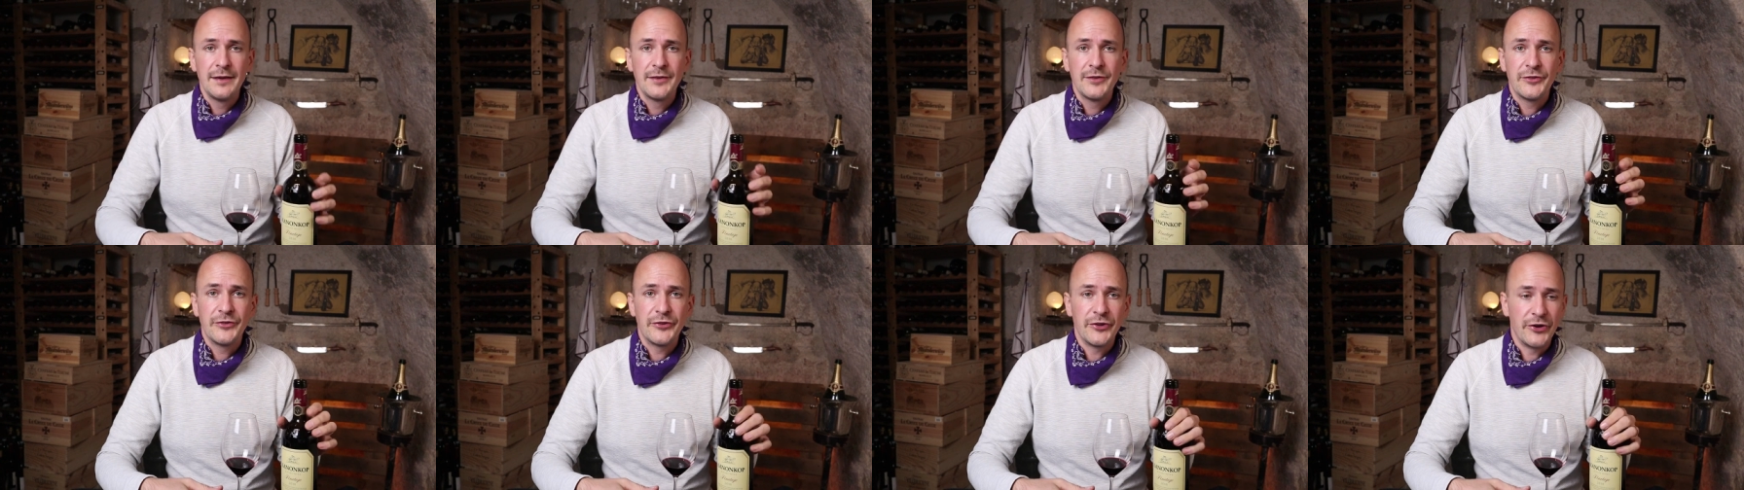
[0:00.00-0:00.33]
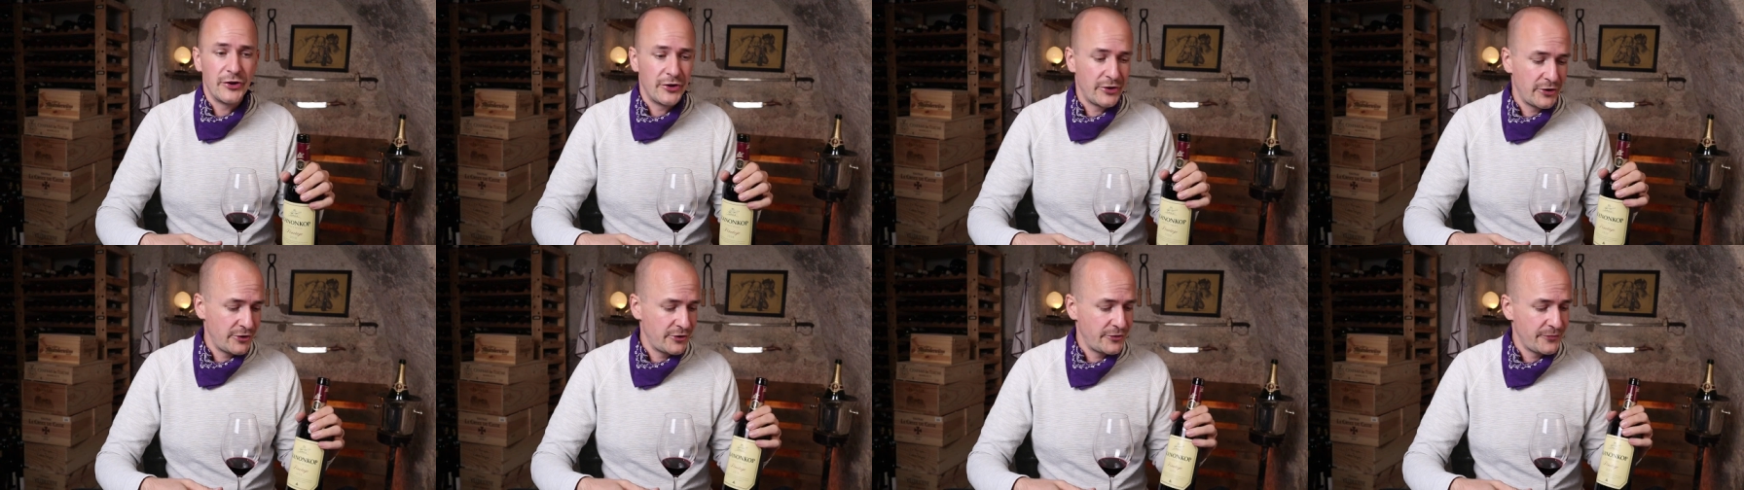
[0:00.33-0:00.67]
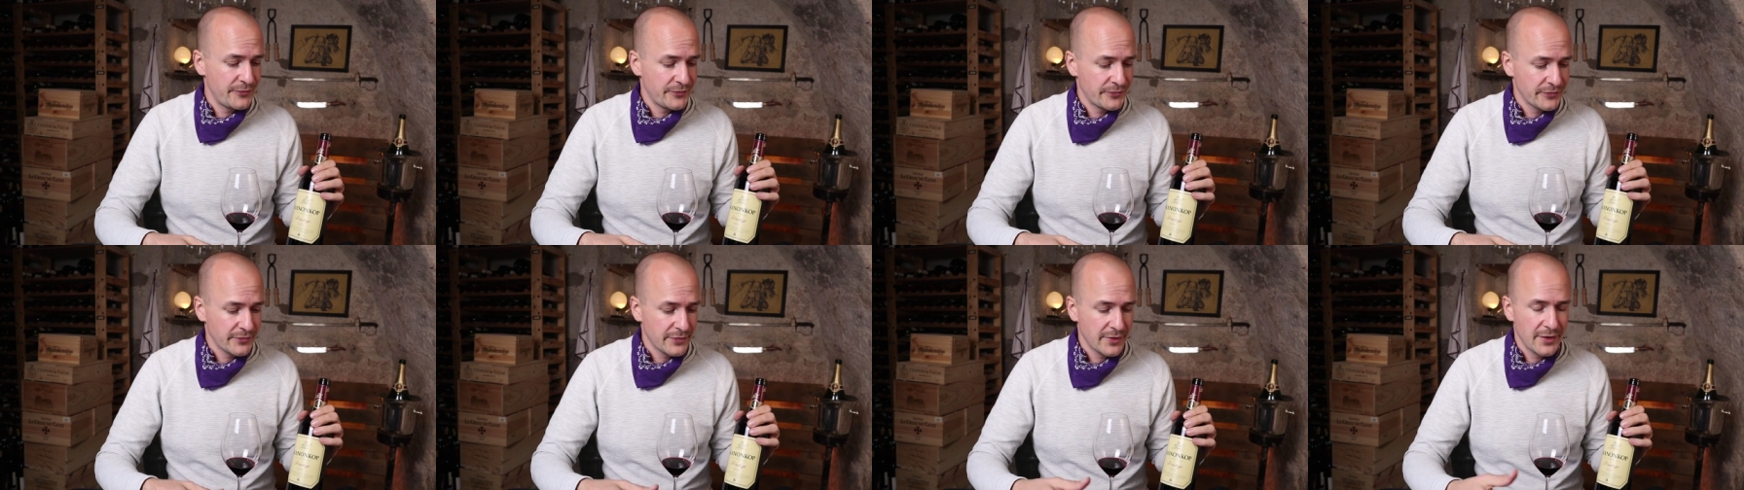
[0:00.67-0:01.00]

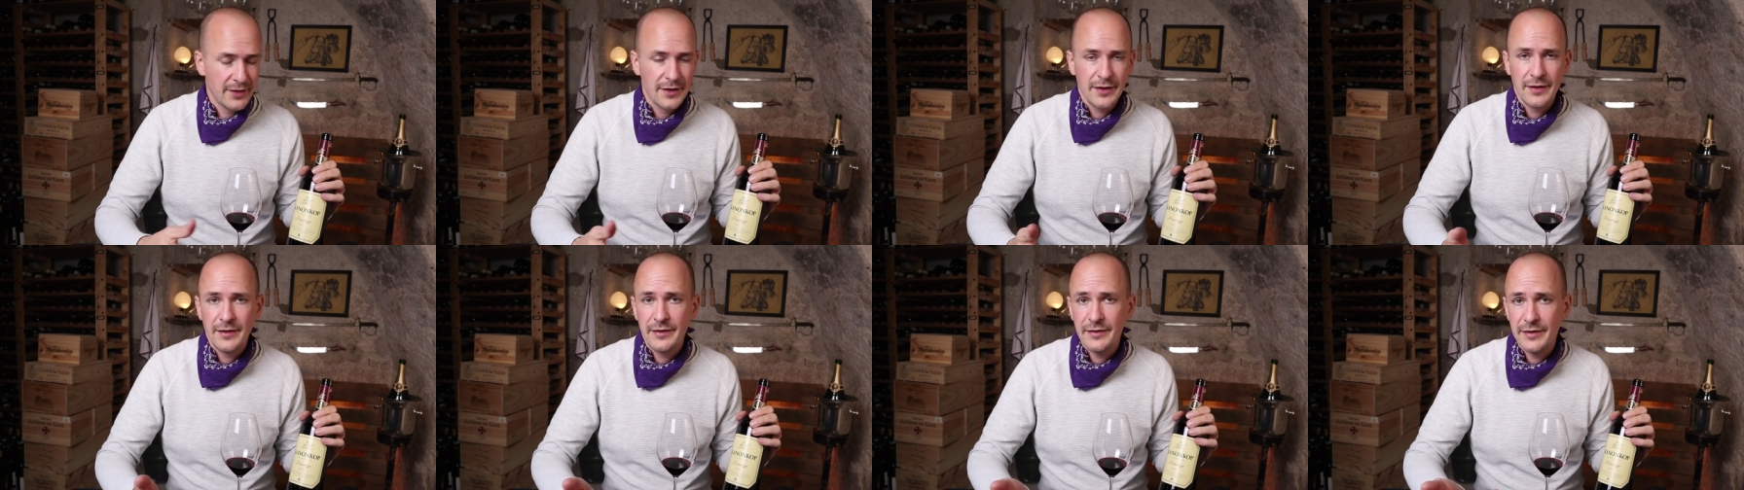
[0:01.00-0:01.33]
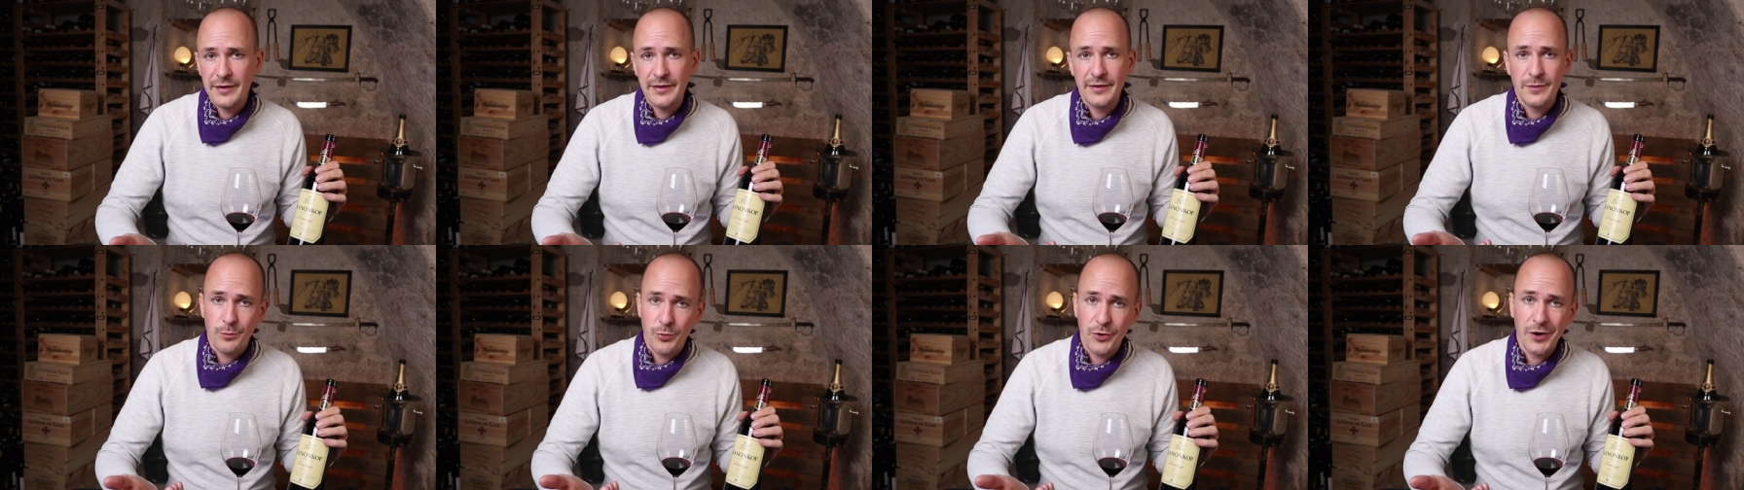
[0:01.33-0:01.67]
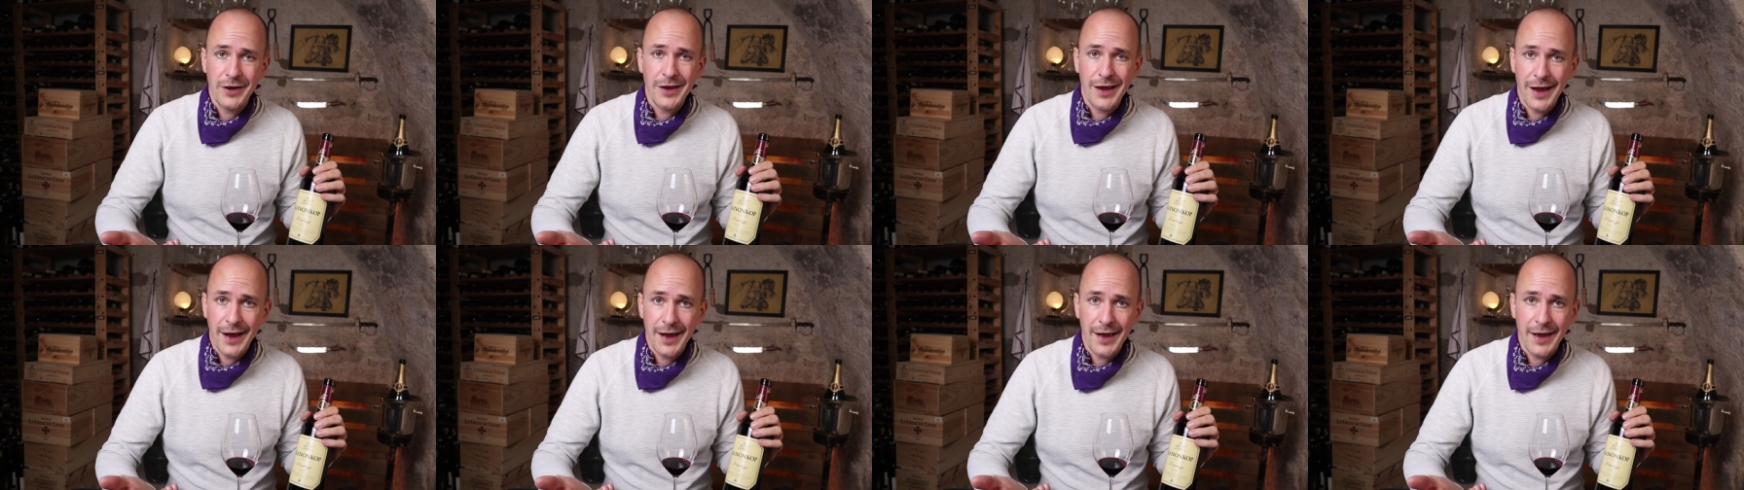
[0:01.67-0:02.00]
So this is
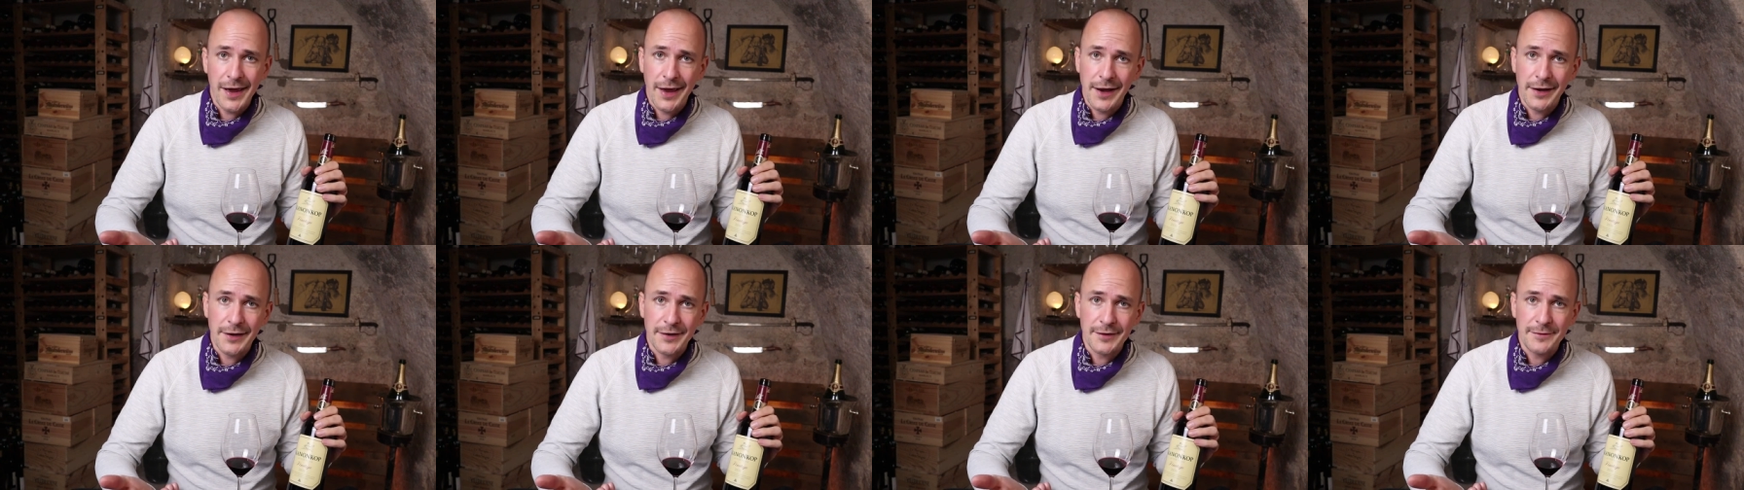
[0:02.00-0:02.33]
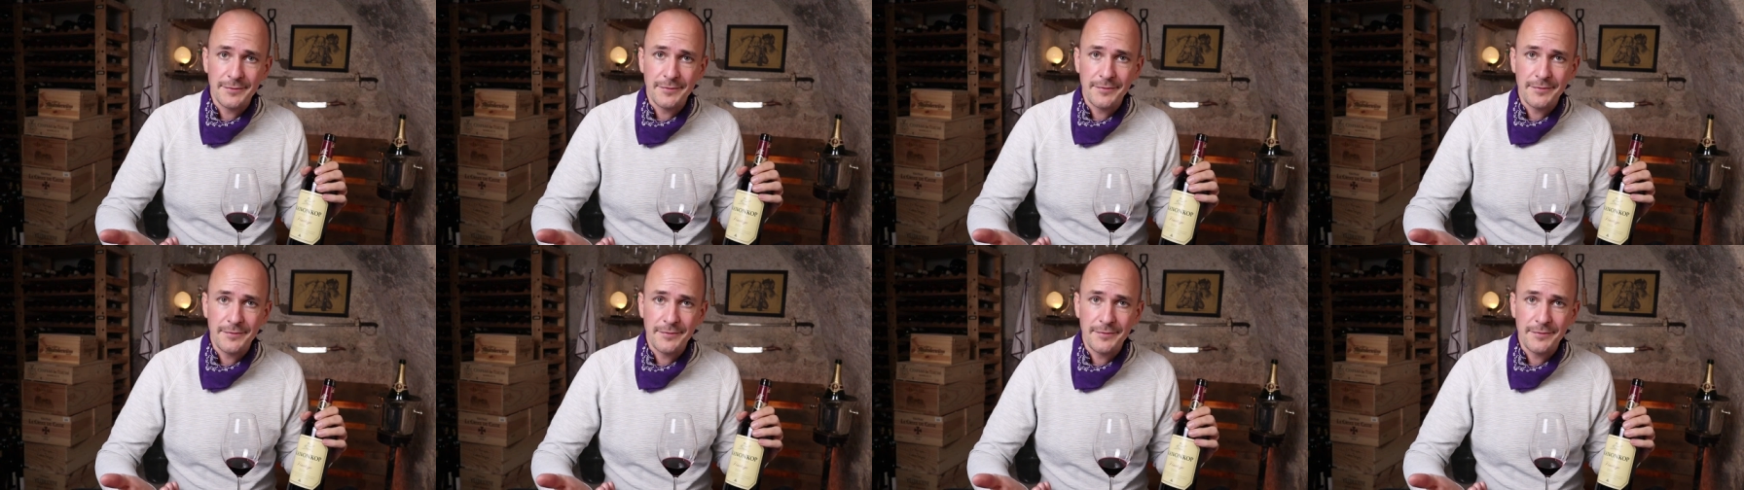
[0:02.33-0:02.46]
pretty high end.